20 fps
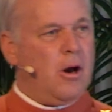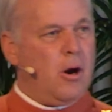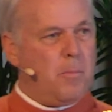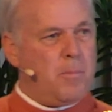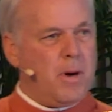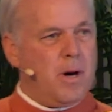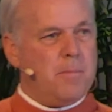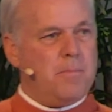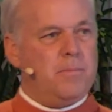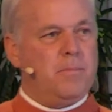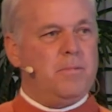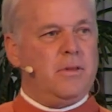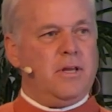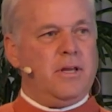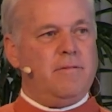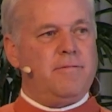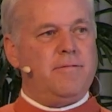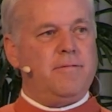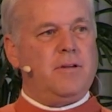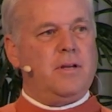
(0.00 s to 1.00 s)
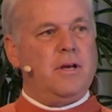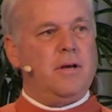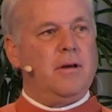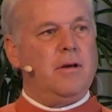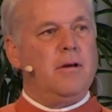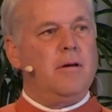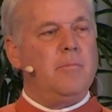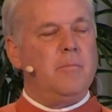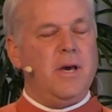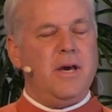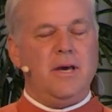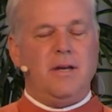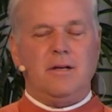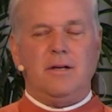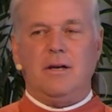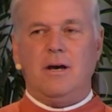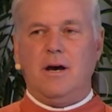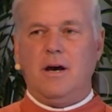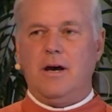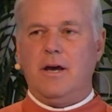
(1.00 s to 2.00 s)
help uplift
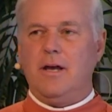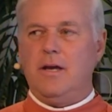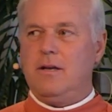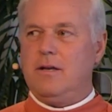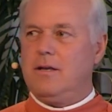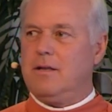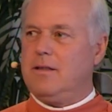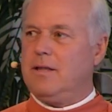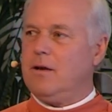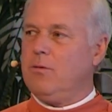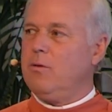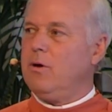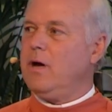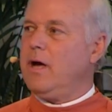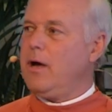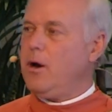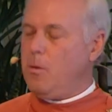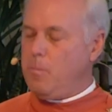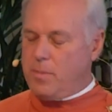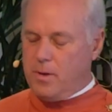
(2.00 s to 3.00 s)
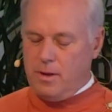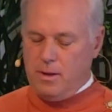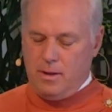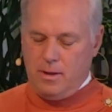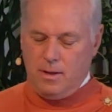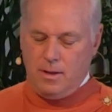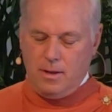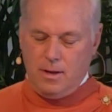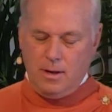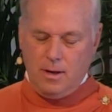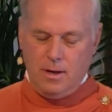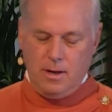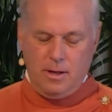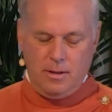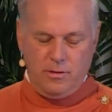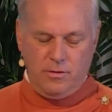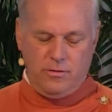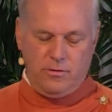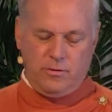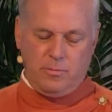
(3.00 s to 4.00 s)
mankind, that will help
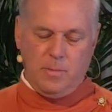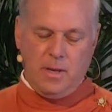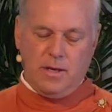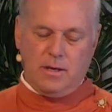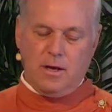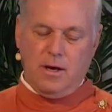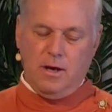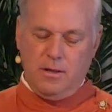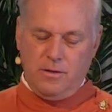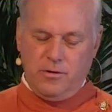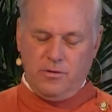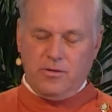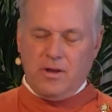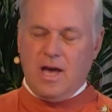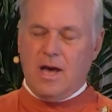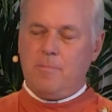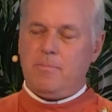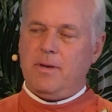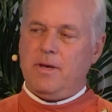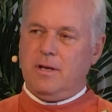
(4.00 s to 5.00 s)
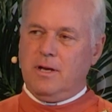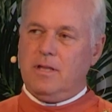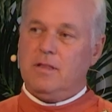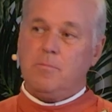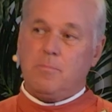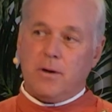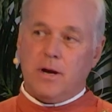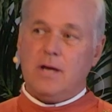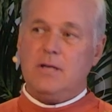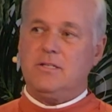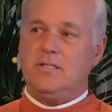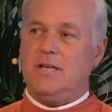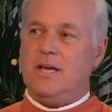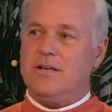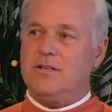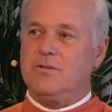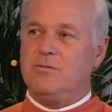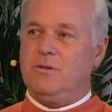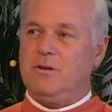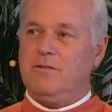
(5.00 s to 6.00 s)
others, make others happy. And in the
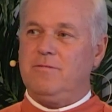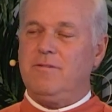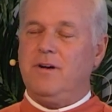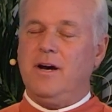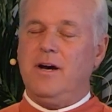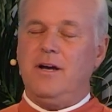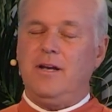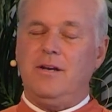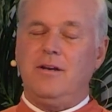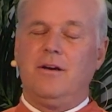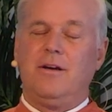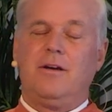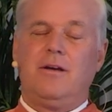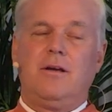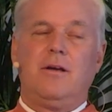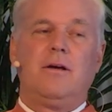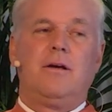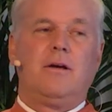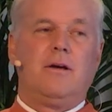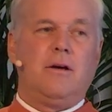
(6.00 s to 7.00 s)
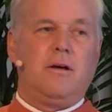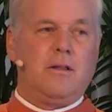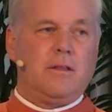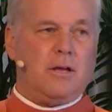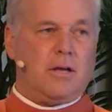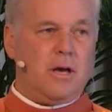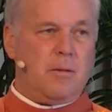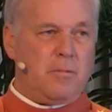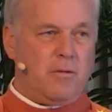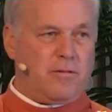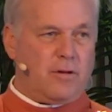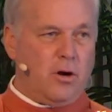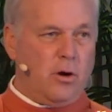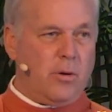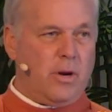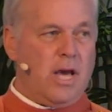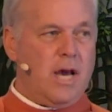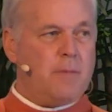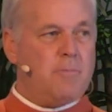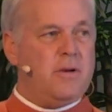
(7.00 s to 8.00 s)
process, we'll find a cup of our
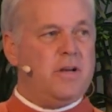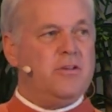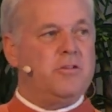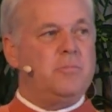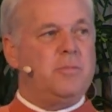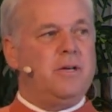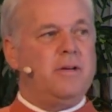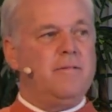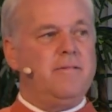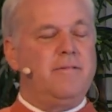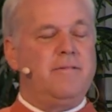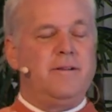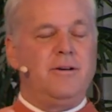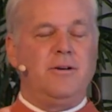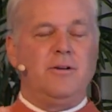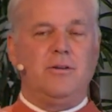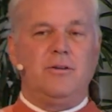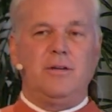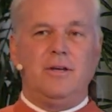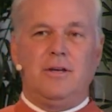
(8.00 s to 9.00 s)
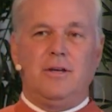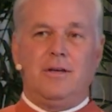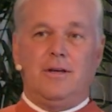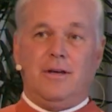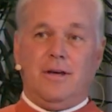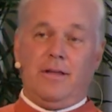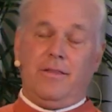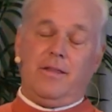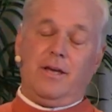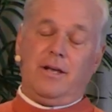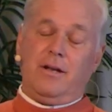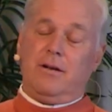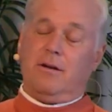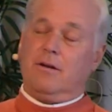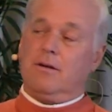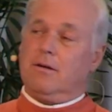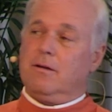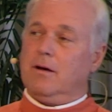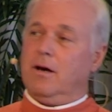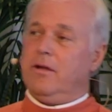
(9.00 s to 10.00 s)
own happiness being filled. And
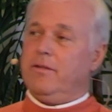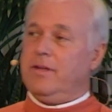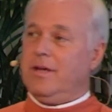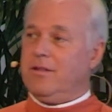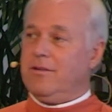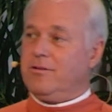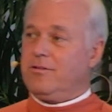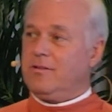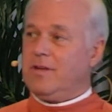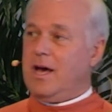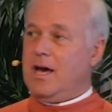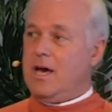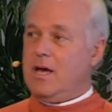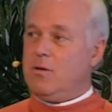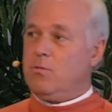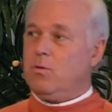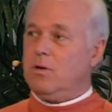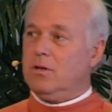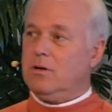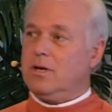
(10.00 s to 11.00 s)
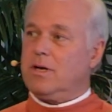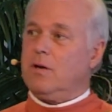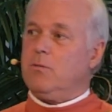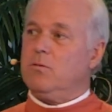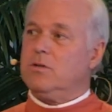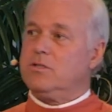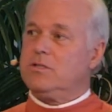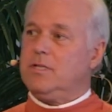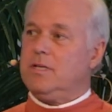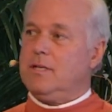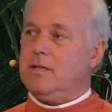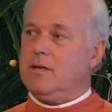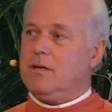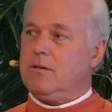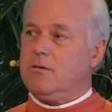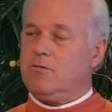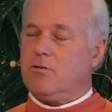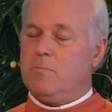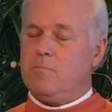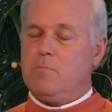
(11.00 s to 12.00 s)
then on the other side, we'll look and we'll see
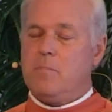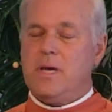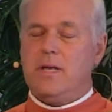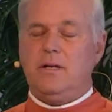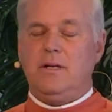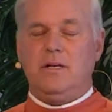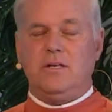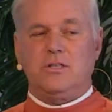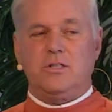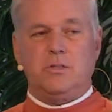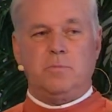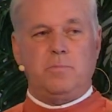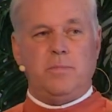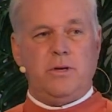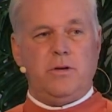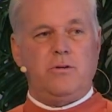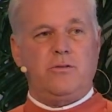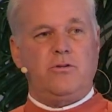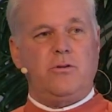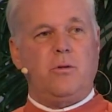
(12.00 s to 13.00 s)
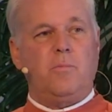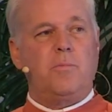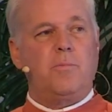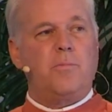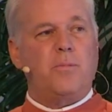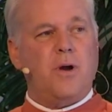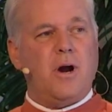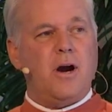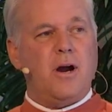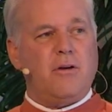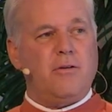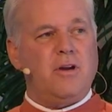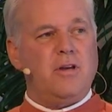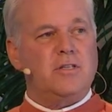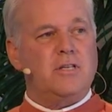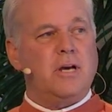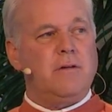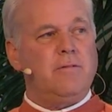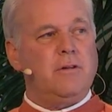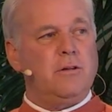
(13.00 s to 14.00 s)
the tremendous spiritual
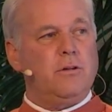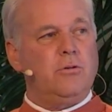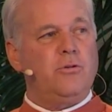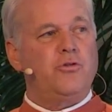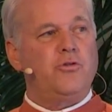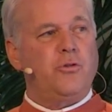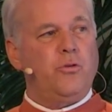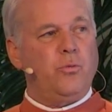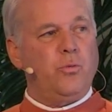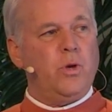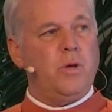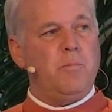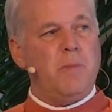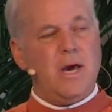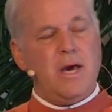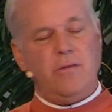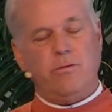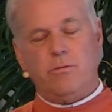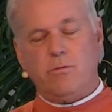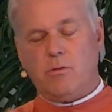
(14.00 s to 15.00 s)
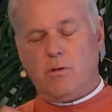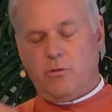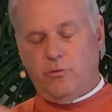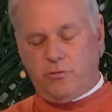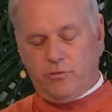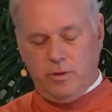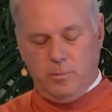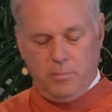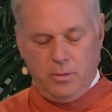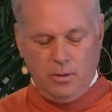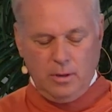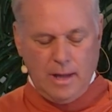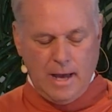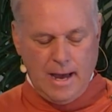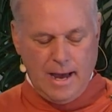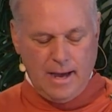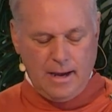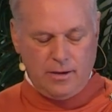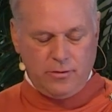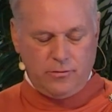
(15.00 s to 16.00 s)
progress, evolution we made through those simple
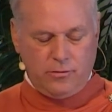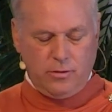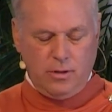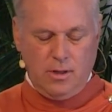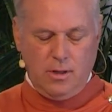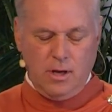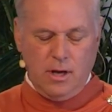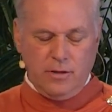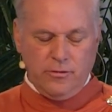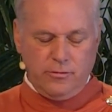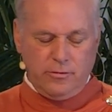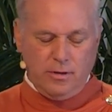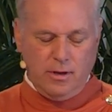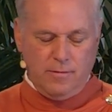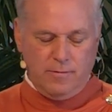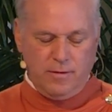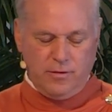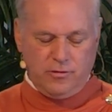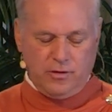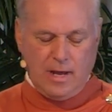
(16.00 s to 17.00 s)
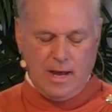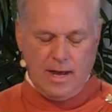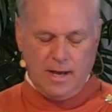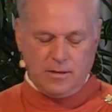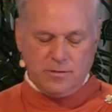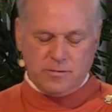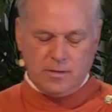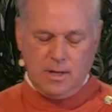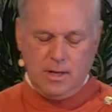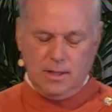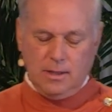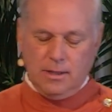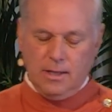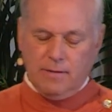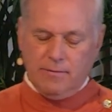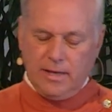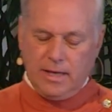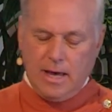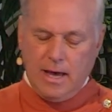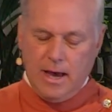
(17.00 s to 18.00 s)
acts, unselfish acts,
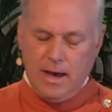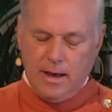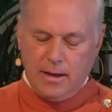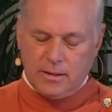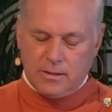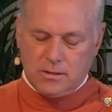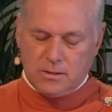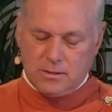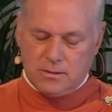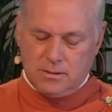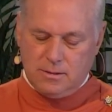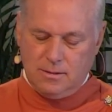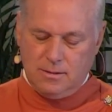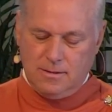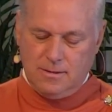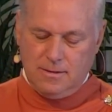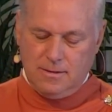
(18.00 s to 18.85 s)
loving acts.